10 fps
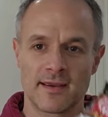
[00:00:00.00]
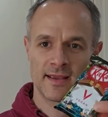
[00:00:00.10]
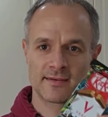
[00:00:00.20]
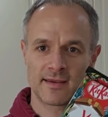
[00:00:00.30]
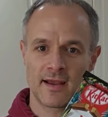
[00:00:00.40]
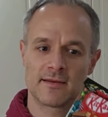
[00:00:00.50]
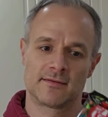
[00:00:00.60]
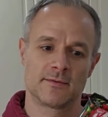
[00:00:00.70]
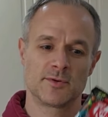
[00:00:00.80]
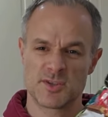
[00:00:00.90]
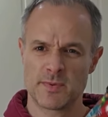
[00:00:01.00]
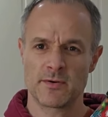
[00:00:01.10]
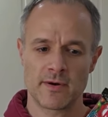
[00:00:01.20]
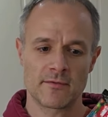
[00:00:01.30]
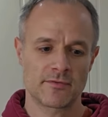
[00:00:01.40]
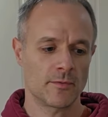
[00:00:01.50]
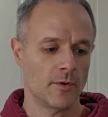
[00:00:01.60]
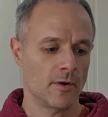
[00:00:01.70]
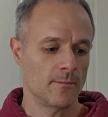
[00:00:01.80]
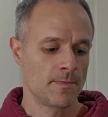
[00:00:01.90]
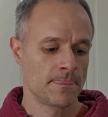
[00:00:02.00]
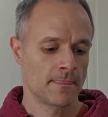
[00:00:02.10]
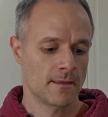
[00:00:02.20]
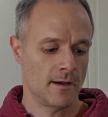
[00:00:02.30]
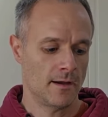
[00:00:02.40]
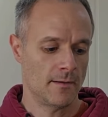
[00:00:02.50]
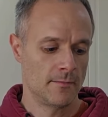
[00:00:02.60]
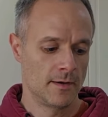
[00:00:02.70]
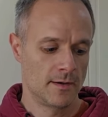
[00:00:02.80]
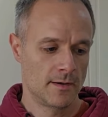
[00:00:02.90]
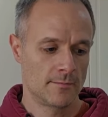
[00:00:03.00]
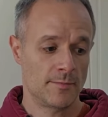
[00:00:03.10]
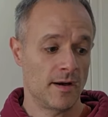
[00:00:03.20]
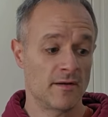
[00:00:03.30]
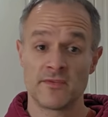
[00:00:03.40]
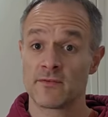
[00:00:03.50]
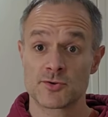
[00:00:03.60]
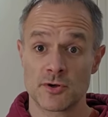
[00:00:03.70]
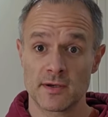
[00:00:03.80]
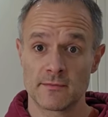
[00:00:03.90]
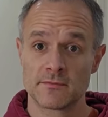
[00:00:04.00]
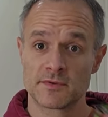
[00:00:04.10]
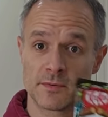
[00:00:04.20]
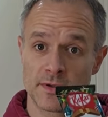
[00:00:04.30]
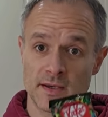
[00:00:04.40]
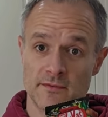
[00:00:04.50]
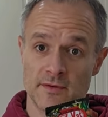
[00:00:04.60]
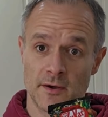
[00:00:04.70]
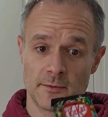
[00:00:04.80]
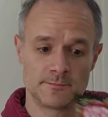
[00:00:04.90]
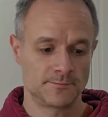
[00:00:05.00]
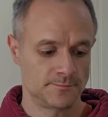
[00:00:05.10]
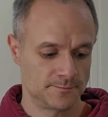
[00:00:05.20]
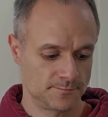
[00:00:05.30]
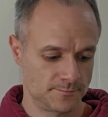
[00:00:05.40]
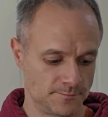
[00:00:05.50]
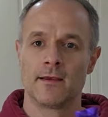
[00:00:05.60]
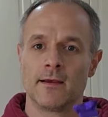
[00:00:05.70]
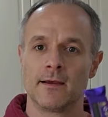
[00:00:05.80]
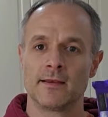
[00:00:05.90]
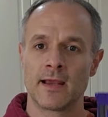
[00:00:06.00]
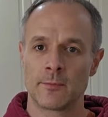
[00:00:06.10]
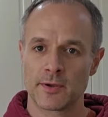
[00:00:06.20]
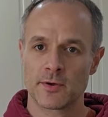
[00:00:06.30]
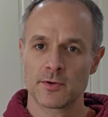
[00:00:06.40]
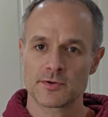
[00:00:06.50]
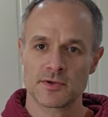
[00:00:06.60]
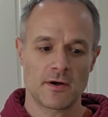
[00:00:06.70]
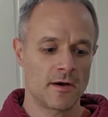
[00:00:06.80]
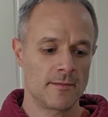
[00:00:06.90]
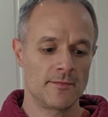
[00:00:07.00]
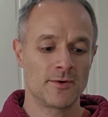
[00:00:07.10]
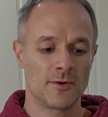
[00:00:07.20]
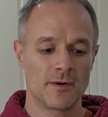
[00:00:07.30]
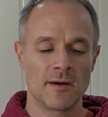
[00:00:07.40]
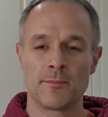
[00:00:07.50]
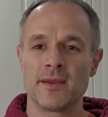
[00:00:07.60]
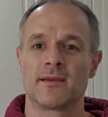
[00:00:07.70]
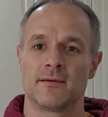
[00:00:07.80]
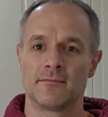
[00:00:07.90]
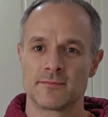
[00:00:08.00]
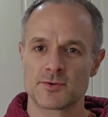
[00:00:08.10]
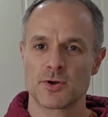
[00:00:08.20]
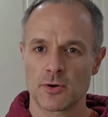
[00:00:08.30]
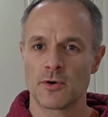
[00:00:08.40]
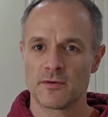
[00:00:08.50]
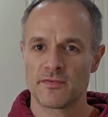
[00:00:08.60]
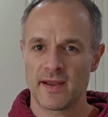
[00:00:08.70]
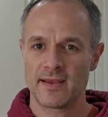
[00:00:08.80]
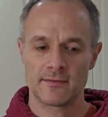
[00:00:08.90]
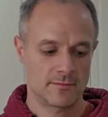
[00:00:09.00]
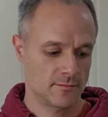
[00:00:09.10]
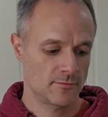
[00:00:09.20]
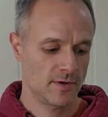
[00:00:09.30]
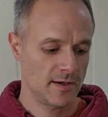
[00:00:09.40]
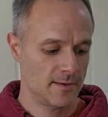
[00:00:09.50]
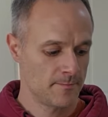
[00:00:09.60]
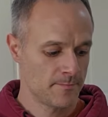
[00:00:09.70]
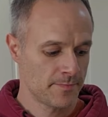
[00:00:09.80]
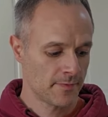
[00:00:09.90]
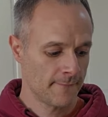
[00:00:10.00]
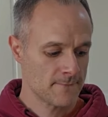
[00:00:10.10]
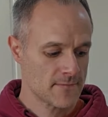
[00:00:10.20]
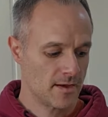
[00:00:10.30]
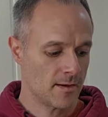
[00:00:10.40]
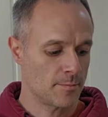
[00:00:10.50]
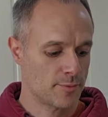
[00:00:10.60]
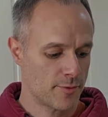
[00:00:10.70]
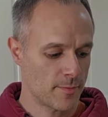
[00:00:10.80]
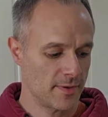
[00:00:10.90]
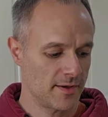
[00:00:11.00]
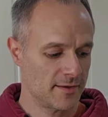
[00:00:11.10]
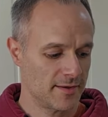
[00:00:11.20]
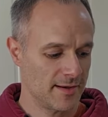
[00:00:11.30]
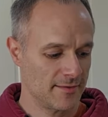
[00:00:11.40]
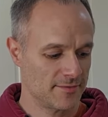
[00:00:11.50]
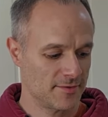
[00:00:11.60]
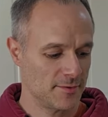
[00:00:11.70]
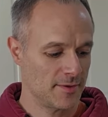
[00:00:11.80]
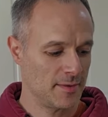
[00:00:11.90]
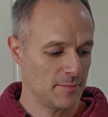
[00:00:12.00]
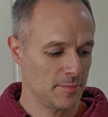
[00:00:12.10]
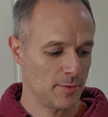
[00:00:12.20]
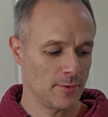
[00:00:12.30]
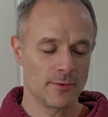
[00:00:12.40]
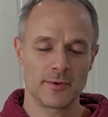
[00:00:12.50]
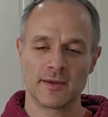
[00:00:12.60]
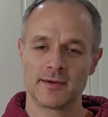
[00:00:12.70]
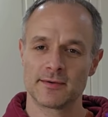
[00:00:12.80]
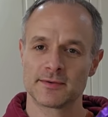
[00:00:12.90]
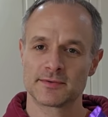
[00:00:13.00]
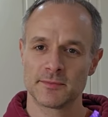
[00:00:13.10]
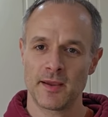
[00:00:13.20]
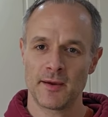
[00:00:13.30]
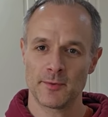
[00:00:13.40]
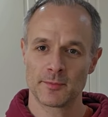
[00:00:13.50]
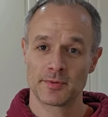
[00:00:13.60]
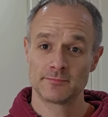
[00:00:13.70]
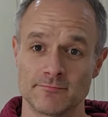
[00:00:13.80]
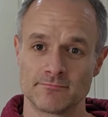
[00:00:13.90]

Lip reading: Kit Kat, which has been around for a while. But I've never tried it, so we're going to go. Now, because I'm not a big chocolate fan, really, I'm probably going to have to employ some help.